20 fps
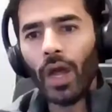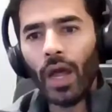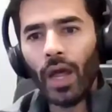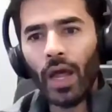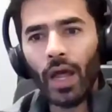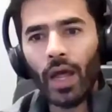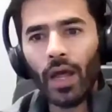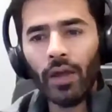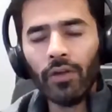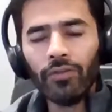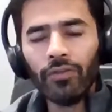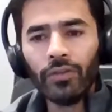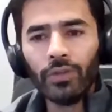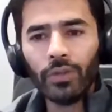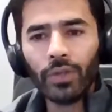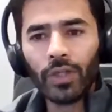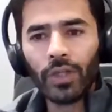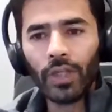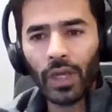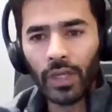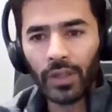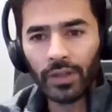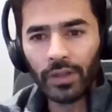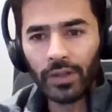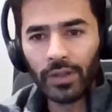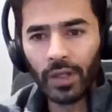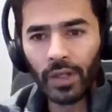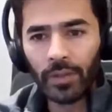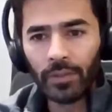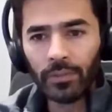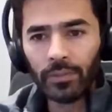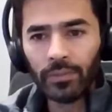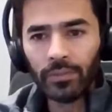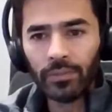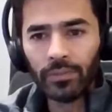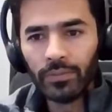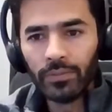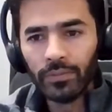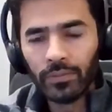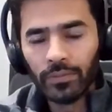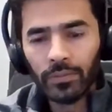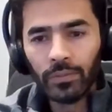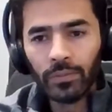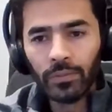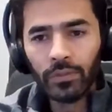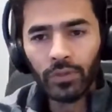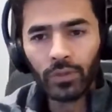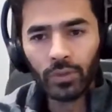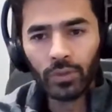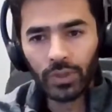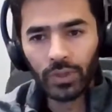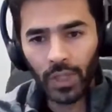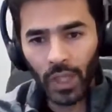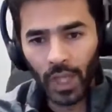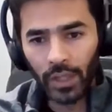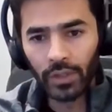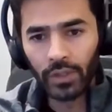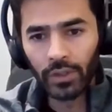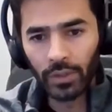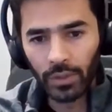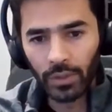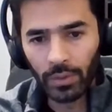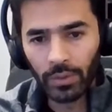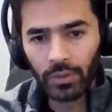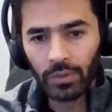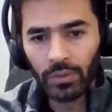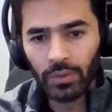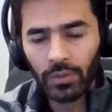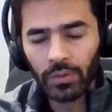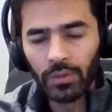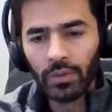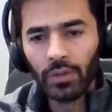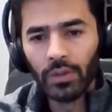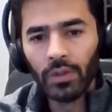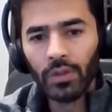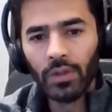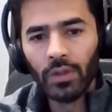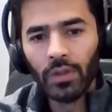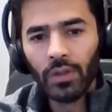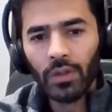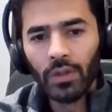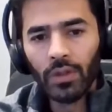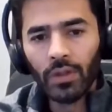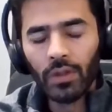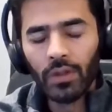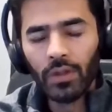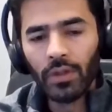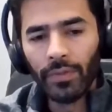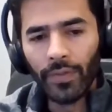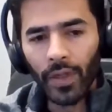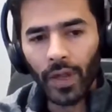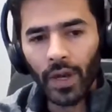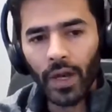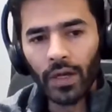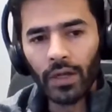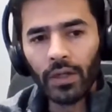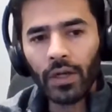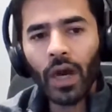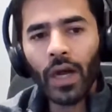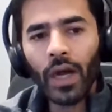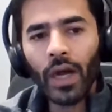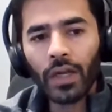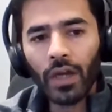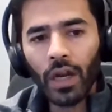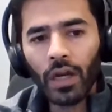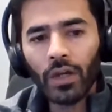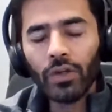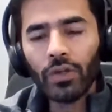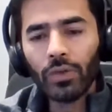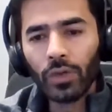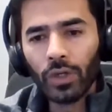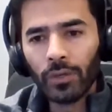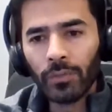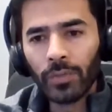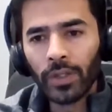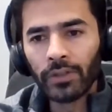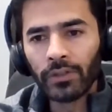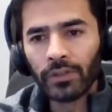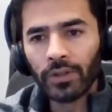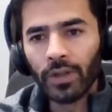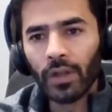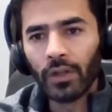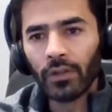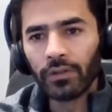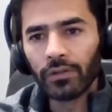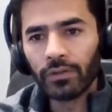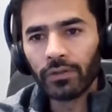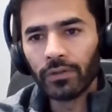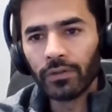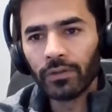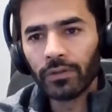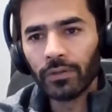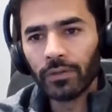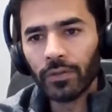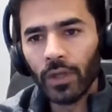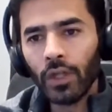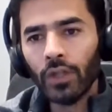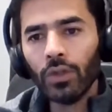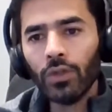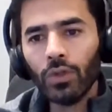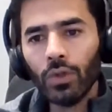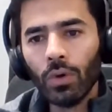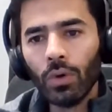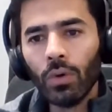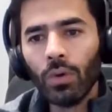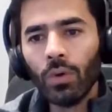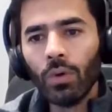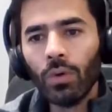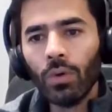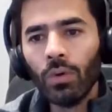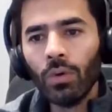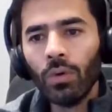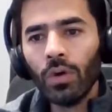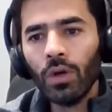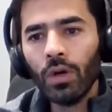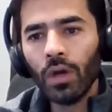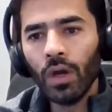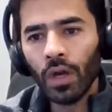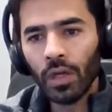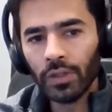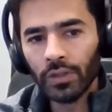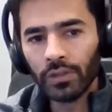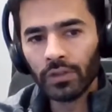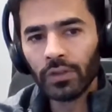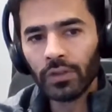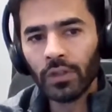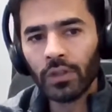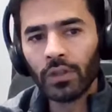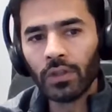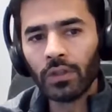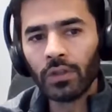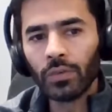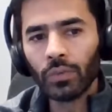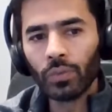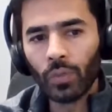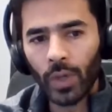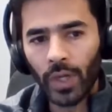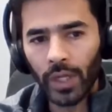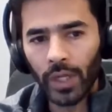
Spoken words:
have to get them to tell you that I can't do it myself in no uncertain